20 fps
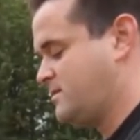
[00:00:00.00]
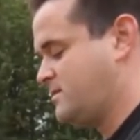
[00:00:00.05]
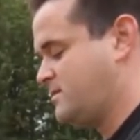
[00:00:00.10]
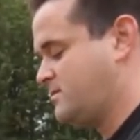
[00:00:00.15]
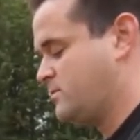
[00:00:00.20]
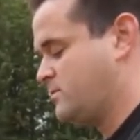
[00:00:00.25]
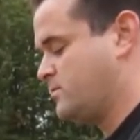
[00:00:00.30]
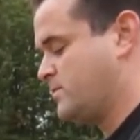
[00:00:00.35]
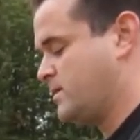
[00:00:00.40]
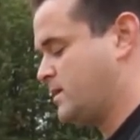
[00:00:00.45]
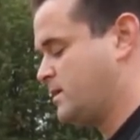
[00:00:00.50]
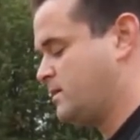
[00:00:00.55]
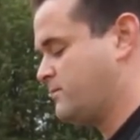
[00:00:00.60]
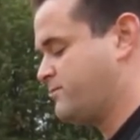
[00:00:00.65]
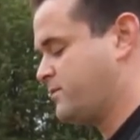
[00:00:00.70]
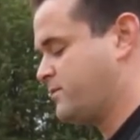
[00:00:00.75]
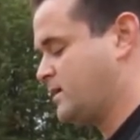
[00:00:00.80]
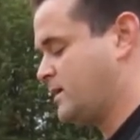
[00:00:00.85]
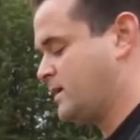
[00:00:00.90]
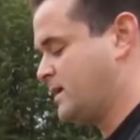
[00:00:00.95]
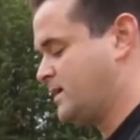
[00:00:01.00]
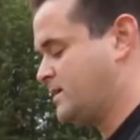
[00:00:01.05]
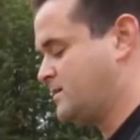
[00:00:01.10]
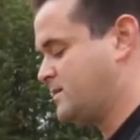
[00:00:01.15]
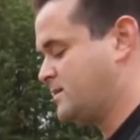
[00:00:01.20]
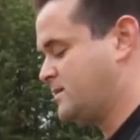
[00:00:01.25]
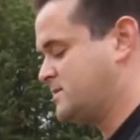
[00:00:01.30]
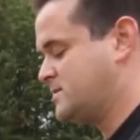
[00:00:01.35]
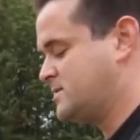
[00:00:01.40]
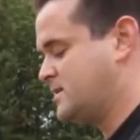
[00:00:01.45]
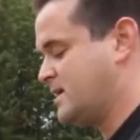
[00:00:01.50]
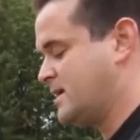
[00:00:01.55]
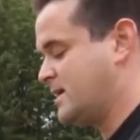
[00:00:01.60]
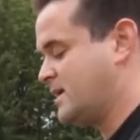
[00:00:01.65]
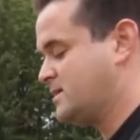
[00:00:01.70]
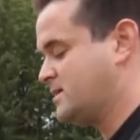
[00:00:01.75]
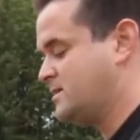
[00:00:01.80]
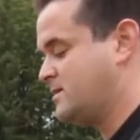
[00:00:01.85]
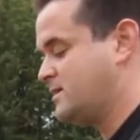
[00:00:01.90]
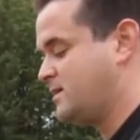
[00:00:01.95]
We're making for eye
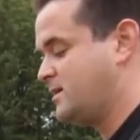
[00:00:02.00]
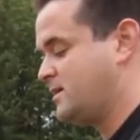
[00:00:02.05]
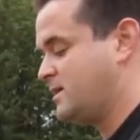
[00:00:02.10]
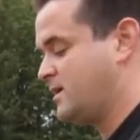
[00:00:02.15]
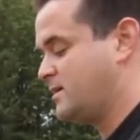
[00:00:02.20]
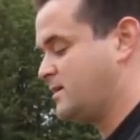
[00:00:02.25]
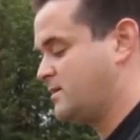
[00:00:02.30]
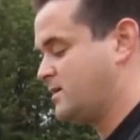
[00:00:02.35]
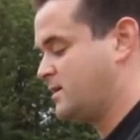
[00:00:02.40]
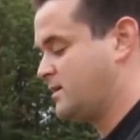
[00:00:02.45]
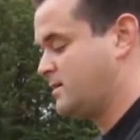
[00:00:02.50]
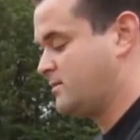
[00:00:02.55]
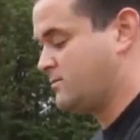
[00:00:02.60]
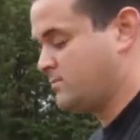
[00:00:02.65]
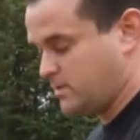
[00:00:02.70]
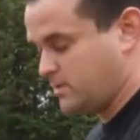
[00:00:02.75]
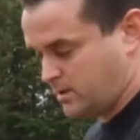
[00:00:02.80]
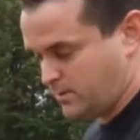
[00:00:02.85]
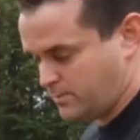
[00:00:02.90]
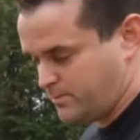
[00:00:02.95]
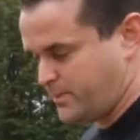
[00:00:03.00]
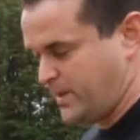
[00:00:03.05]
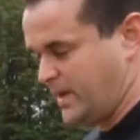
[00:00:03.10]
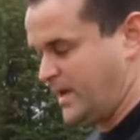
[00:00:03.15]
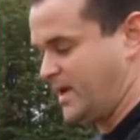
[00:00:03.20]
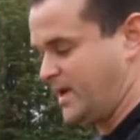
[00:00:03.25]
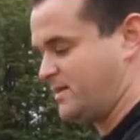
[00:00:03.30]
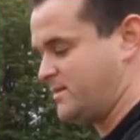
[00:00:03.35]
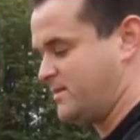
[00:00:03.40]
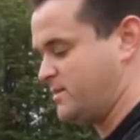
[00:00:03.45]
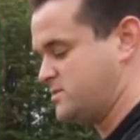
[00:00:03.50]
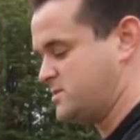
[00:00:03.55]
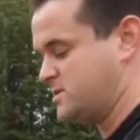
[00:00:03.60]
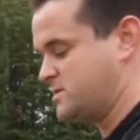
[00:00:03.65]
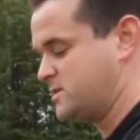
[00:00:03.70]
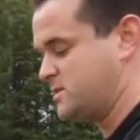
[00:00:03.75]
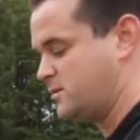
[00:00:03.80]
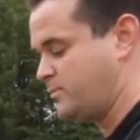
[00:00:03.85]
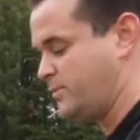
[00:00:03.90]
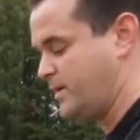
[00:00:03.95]
contact, and I'm going to give him a little pant. There's
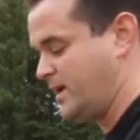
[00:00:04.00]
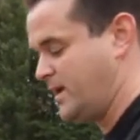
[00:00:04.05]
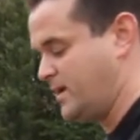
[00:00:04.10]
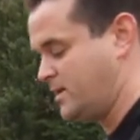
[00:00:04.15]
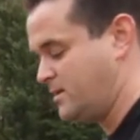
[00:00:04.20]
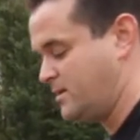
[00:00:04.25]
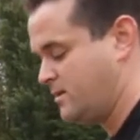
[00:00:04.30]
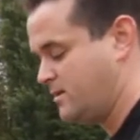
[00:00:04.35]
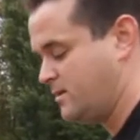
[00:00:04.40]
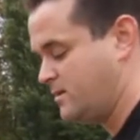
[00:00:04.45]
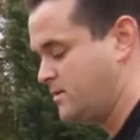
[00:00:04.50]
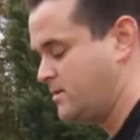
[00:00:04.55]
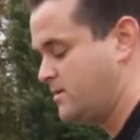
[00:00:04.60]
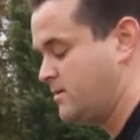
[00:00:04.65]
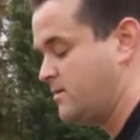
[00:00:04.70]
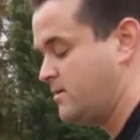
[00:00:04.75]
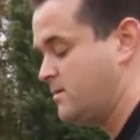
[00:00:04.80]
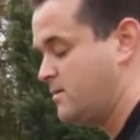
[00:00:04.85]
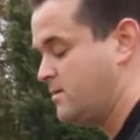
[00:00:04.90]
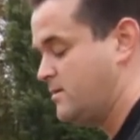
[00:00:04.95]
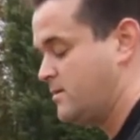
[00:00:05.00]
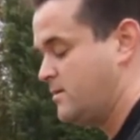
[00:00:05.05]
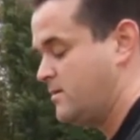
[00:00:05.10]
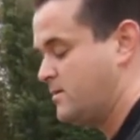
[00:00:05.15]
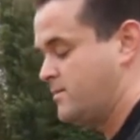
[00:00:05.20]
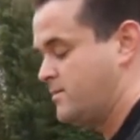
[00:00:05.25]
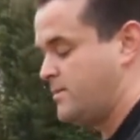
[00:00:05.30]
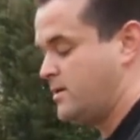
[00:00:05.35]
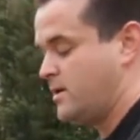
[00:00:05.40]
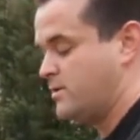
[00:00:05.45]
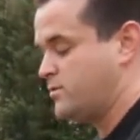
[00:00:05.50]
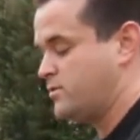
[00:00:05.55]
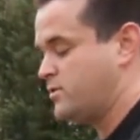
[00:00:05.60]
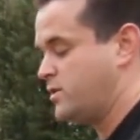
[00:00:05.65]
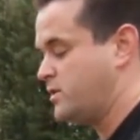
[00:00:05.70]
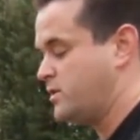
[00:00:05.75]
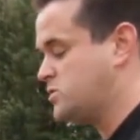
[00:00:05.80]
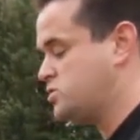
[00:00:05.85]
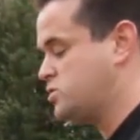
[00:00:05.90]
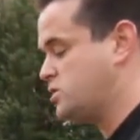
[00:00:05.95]
his little pant. The other
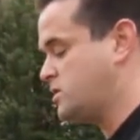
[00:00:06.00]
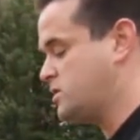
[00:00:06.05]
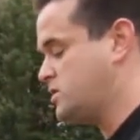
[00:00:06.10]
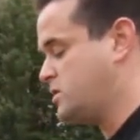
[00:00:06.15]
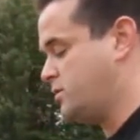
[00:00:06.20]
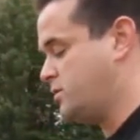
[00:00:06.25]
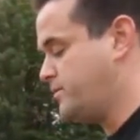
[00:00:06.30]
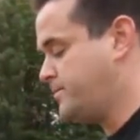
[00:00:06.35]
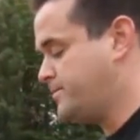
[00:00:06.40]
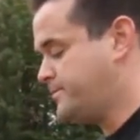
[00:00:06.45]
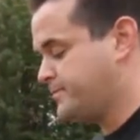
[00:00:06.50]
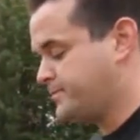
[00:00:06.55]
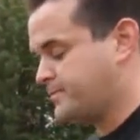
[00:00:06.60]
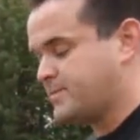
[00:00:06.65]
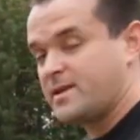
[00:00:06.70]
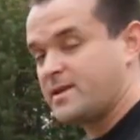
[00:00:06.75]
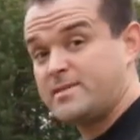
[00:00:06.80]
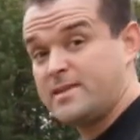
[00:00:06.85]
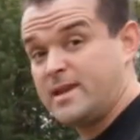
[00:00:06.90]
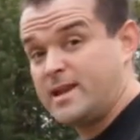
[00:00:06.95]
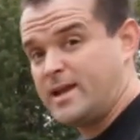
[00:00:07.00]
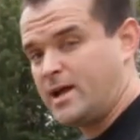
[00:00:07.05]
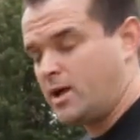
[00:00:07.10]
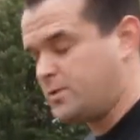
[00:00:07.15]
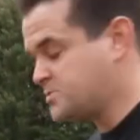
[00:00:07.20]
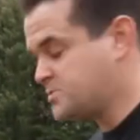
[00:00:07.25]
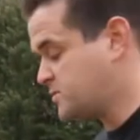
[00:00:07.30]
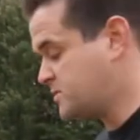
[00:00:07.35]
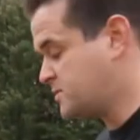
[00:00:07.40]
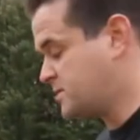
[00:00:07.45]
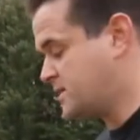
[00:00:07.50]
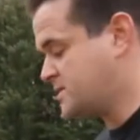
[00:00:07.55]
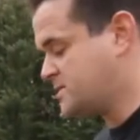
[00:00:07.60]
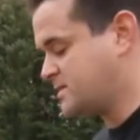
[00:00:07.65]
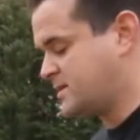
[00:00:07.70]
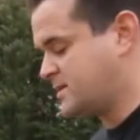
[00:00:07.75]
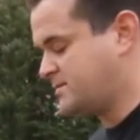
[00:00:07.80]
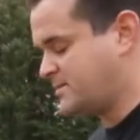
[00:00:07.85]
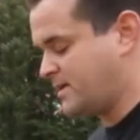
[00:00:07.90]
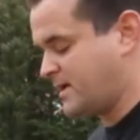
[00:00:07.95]
thing that you can do that helps with this,
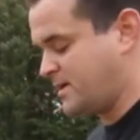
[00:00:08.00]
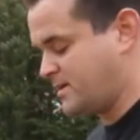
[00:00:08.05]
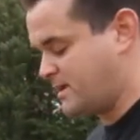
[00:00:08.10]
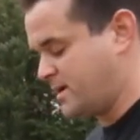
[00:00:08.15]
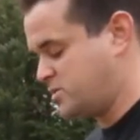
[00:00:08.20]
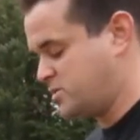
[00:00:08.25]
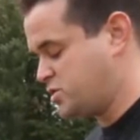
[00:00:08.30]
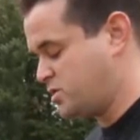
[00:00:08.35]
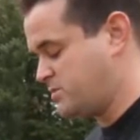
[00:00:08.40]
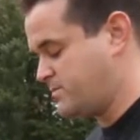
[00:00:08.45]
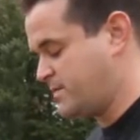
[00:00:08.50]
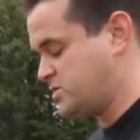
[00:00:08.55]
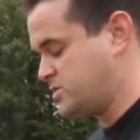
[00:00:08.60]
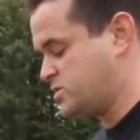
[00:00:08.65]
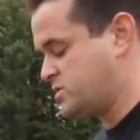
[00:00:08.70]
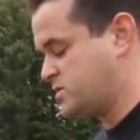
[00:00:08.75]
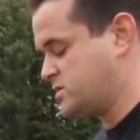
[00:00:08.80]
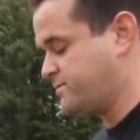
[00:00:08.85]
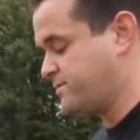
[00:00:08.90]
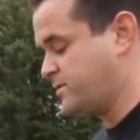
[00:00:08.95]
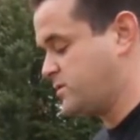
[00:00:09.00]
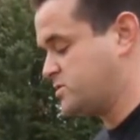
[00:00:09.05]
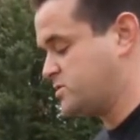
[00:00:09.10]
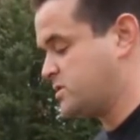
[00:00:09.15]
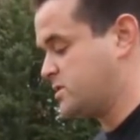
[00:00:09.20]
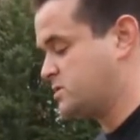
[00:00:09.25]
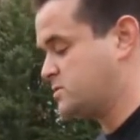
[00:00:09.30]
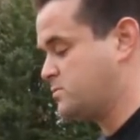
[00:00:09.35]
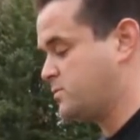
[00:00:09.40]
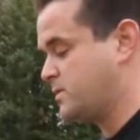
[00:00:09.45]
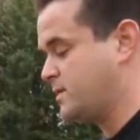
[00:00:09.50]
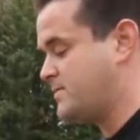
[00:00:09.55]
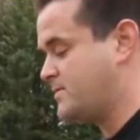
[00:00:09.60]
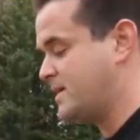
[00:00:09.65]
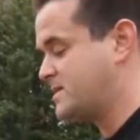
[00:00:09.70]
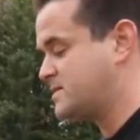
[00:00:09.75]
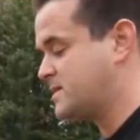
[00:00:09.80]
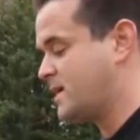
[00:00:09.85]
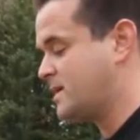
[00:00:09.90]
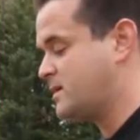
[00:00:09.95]
and then I should have mentioned this first, is when he
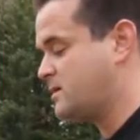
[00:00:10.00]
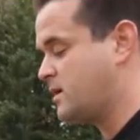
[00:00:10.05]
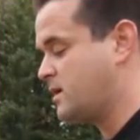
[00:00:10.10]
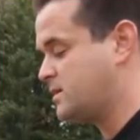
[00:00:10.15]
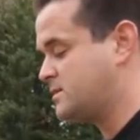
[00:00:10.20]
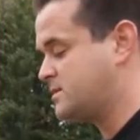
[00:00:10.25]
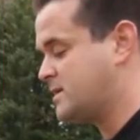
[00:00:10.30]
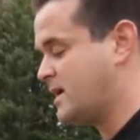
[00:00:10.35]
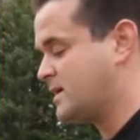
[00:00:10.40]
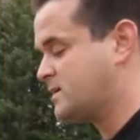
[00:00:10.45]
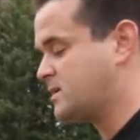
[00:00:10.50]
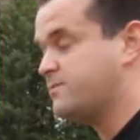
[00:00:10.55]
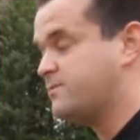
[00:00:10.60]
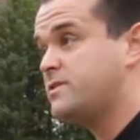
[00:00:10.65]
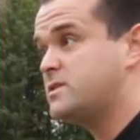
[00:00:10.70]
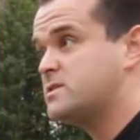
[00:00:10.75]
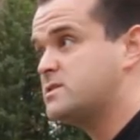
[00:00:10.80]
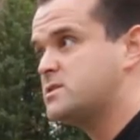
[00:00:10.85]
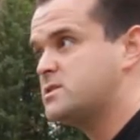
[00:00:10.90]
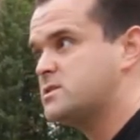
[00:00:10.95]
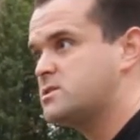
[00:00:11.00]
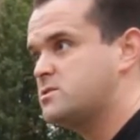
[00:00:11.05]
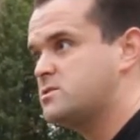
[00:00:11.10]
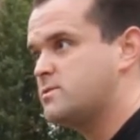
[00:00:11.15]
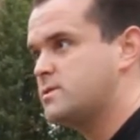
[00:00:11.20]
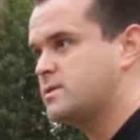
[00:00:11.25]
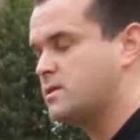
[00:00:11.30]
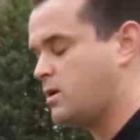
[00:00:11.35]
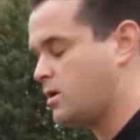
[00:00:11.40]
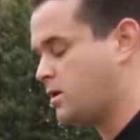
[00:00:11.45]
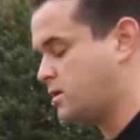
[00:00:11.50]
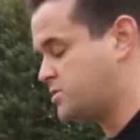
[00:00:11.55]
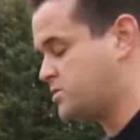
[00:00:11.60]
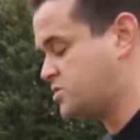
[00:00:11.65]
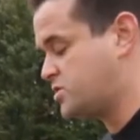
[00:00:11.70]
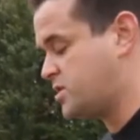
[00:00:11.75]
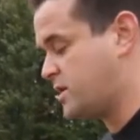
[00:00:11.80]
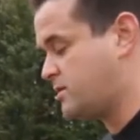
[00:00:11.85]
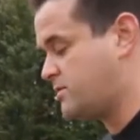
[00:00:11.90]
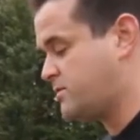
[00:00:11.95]
makes eye contact, if he's just doing the hard
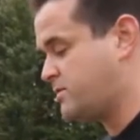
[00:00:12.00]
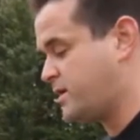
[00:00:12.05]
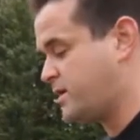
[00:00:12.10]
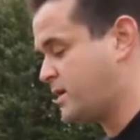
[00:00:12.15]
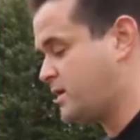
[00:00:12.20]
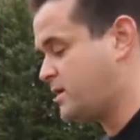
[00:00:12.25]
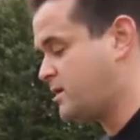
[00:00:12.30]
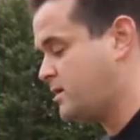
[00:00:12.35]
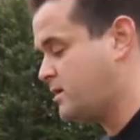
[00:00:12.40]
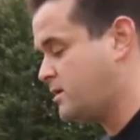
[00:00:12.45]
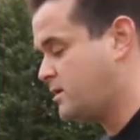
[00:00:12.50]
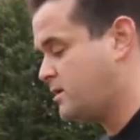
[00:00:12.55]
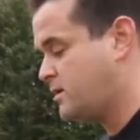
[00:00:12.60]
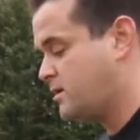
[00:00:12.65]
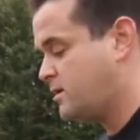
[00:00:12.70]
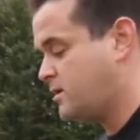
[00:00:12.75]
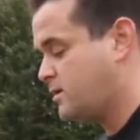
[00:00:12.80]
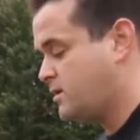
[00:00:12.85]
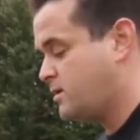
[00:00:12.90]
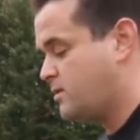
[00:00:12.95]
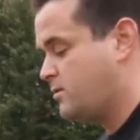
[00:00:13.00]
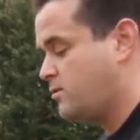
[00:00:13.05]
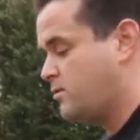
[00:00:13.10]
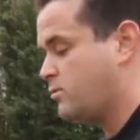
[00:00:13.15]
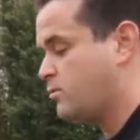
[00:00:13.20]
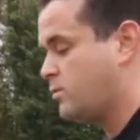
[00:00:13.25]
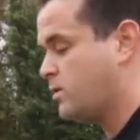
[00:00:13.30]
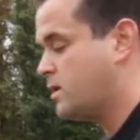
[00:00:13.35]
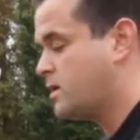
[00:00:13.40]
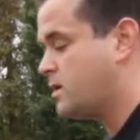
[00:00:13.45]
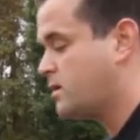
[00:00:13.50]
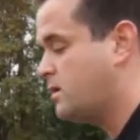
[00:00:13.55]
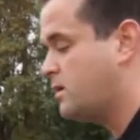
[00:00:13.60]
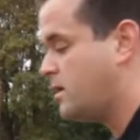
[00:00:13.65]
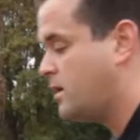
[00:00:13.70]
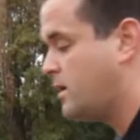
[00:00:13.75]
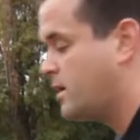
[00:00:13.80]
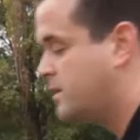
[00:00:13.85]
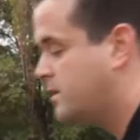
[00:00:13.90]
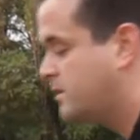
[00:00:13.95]
stare thing, work
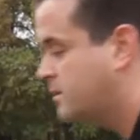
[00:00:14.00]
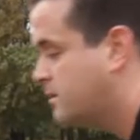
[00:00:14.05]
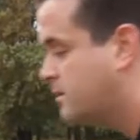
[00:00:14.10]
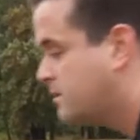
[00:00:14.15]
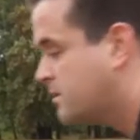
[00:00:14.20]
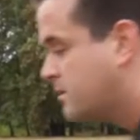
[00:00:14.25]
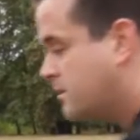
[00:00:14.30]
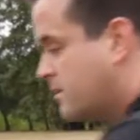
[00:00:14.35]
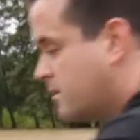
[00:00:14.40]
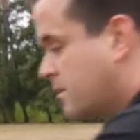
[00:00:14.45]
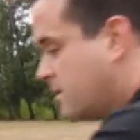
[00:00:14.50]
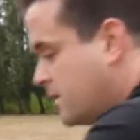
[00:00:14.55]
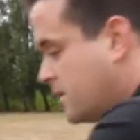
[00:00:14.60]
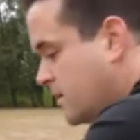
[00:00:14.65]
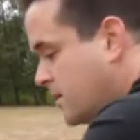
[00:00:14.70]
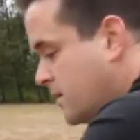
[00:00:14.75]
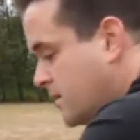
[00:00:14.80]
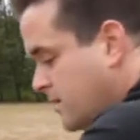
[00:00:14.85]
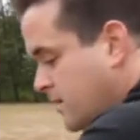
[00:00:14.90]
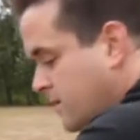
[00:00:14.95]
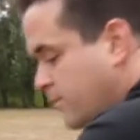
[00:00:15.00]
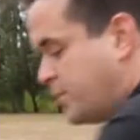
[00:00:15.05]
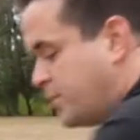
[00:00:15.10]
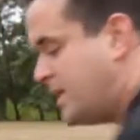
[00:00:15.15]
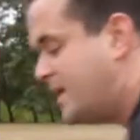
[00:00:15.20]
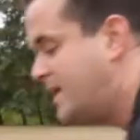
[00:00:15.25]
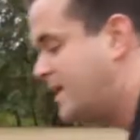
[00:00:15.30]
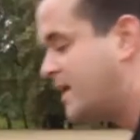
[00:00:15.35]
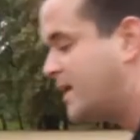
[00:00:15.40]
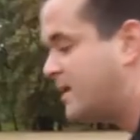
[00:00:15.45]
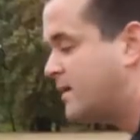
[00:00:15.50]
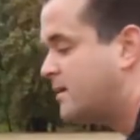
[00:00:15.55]
on blinking.